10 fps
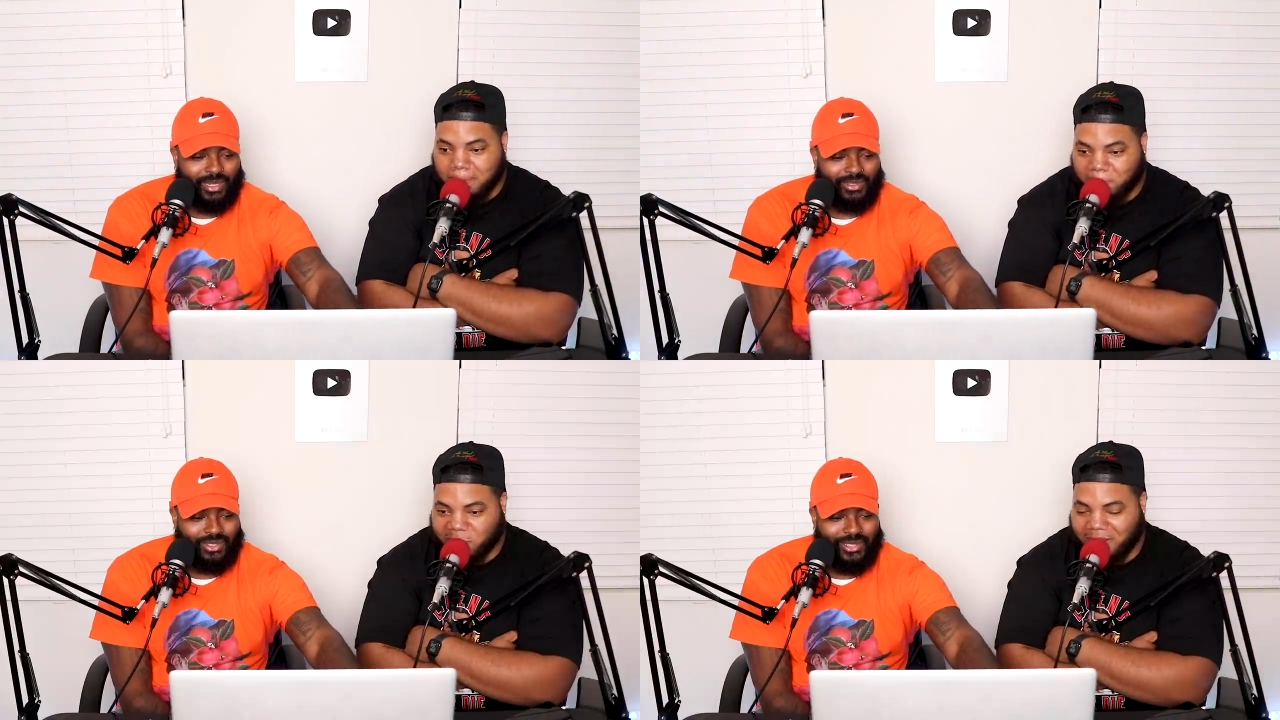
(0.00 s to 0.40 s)

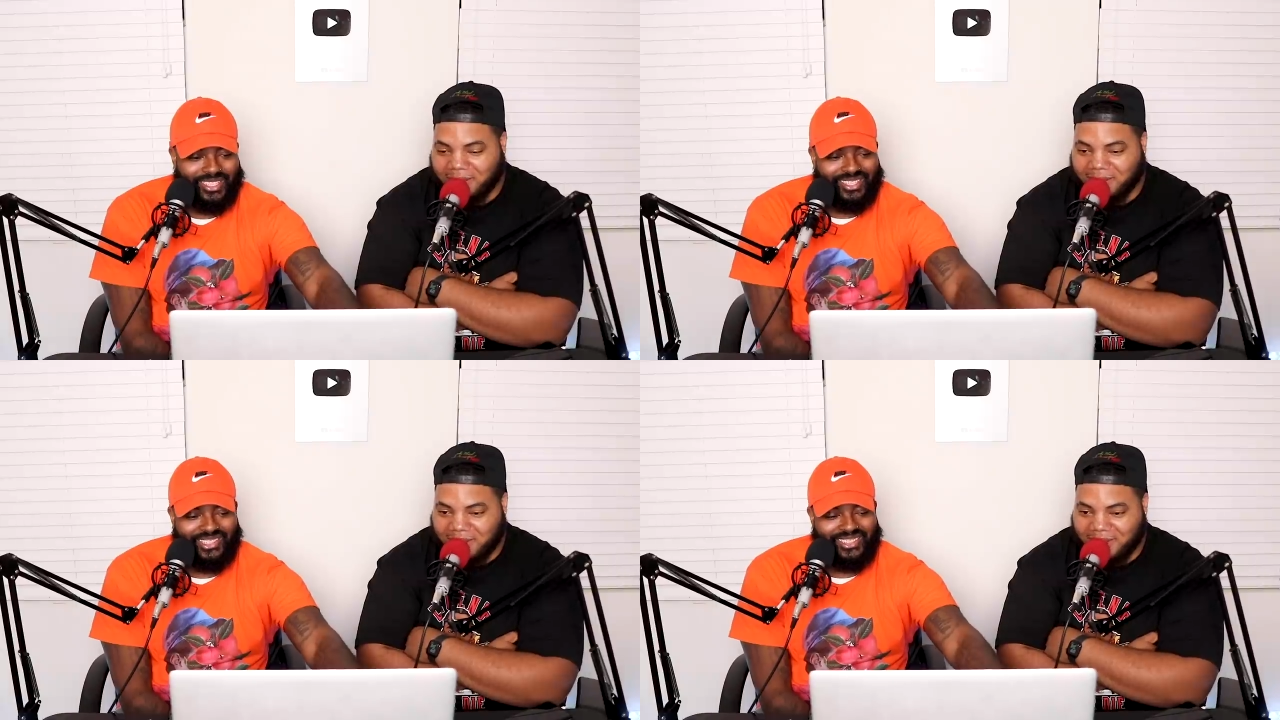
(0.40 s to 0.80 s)
Speaker 1: bro. Throw
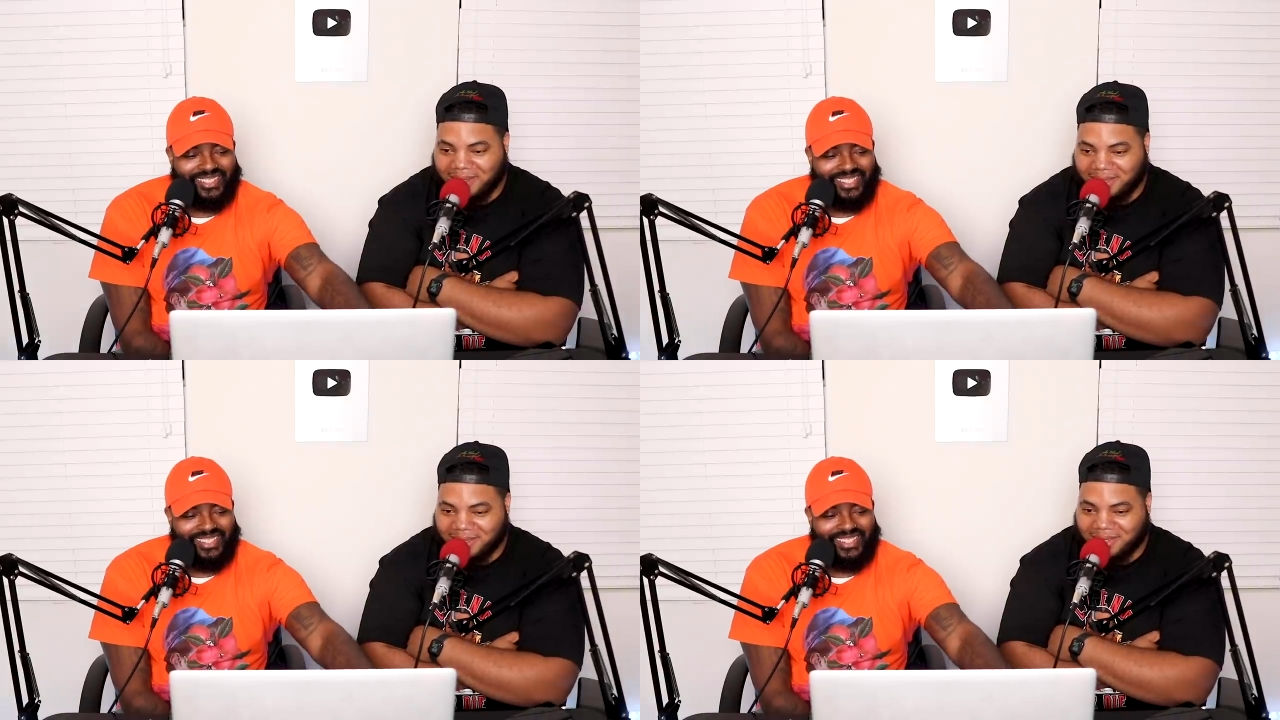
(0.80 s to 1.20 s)
your
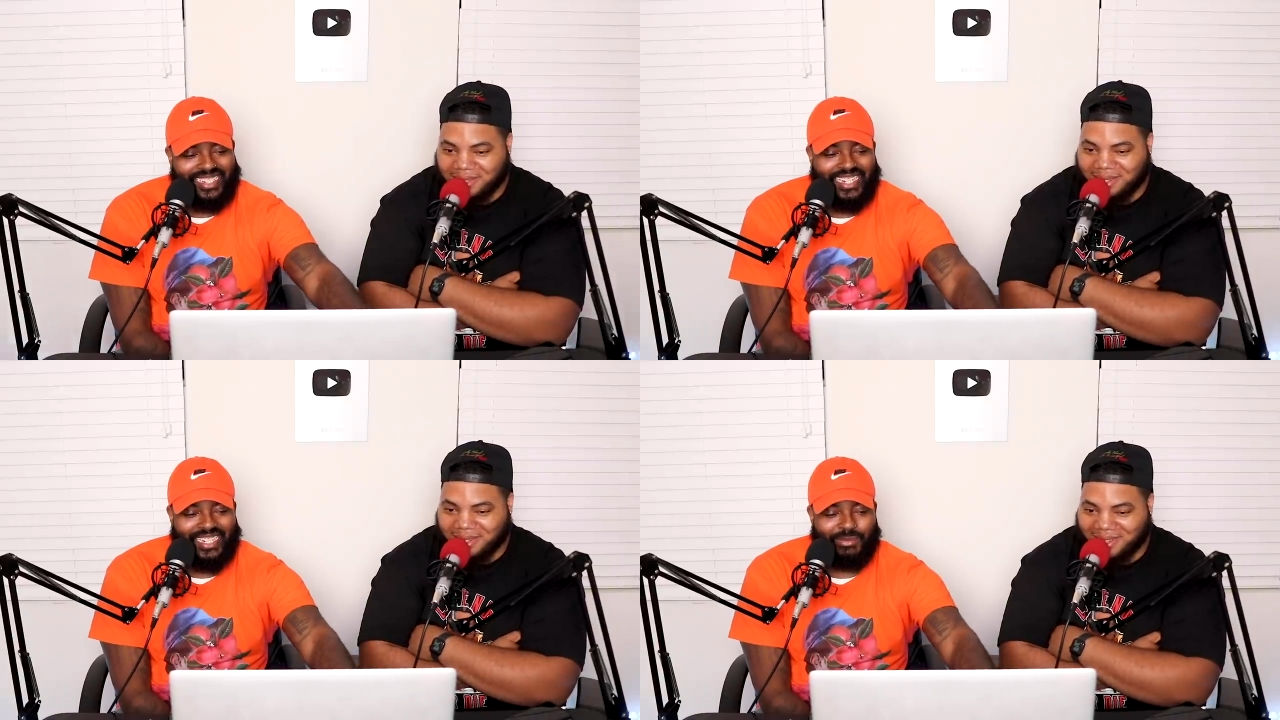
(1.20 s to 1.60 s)
loyalty
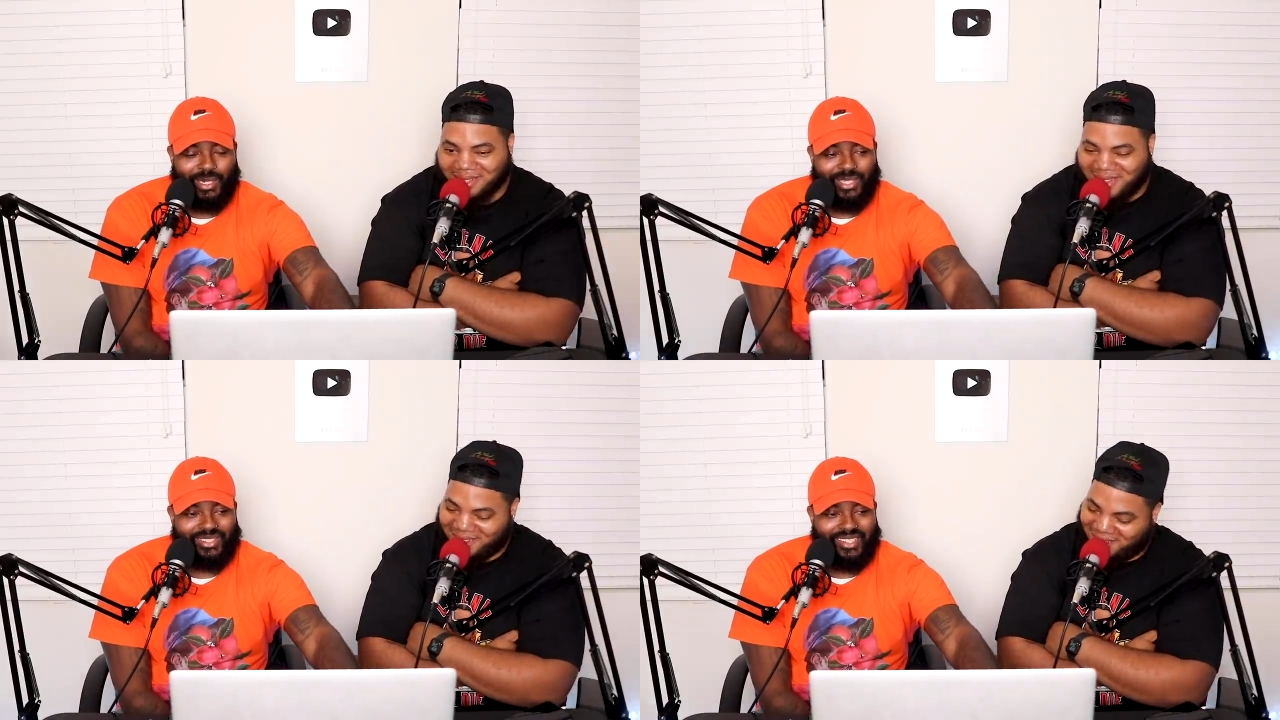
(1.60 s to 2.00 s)
aside,
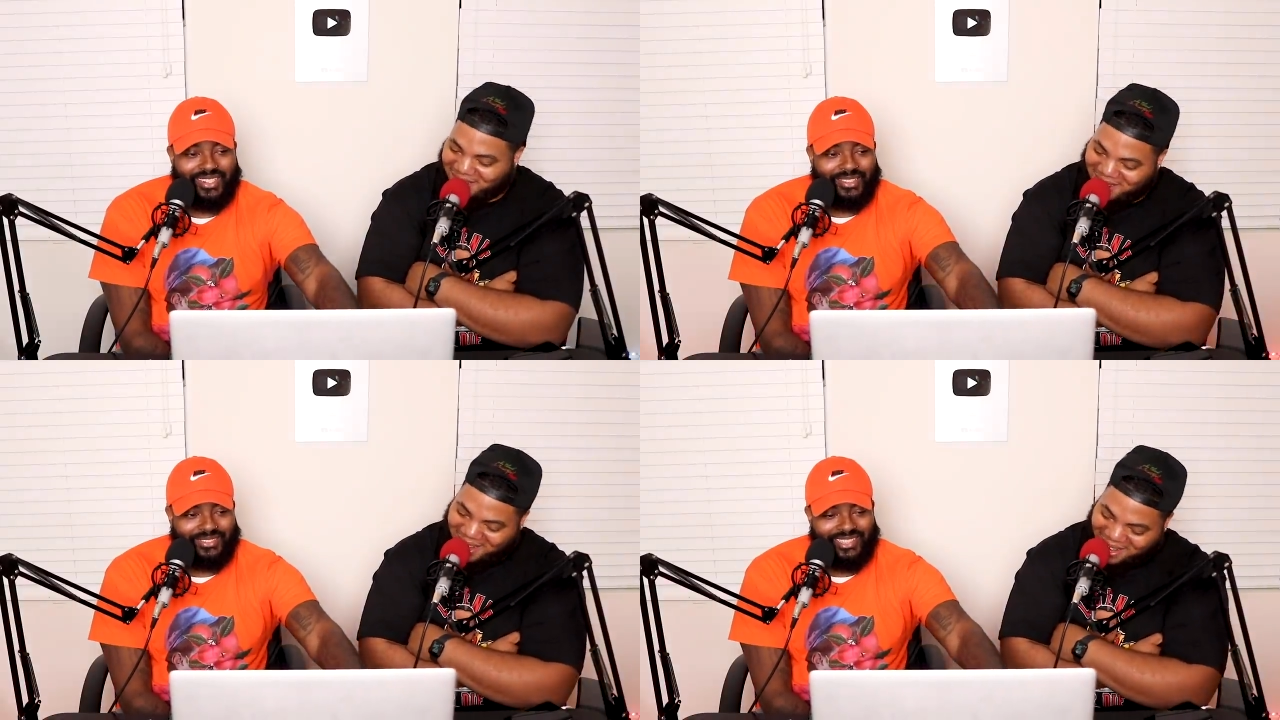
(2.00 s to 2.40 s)
bro.
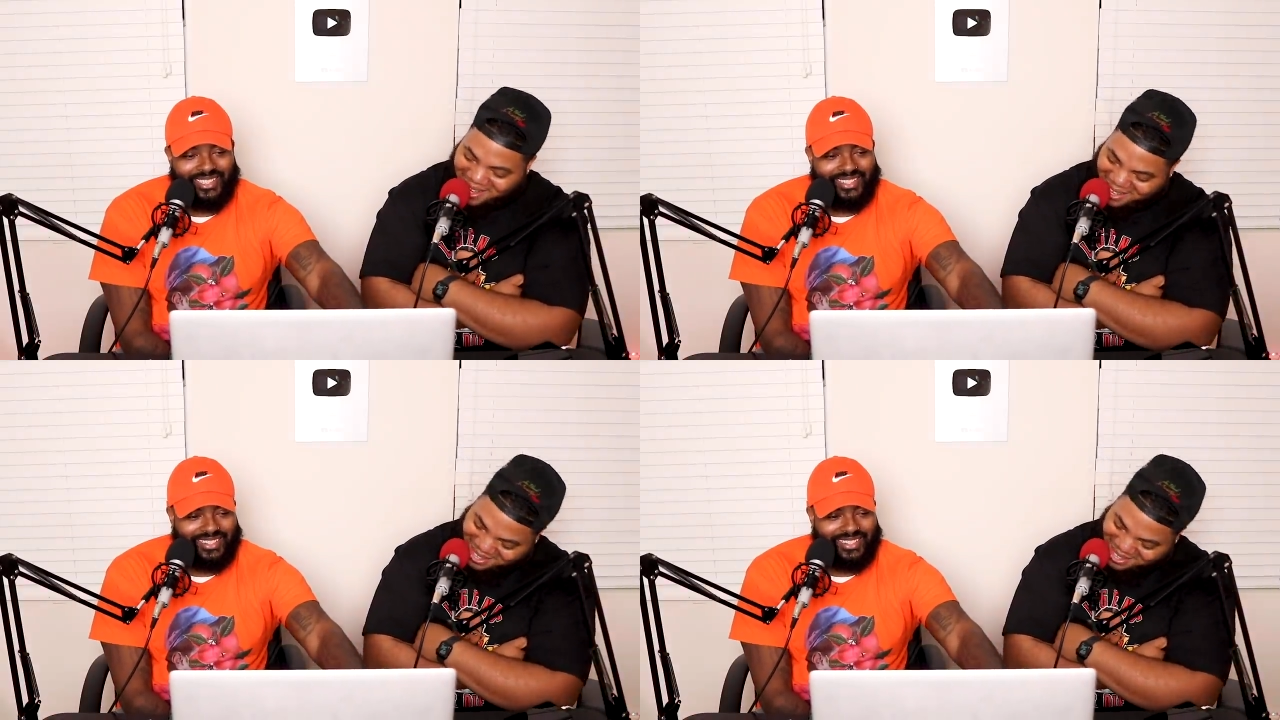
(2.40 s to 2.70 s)
Like,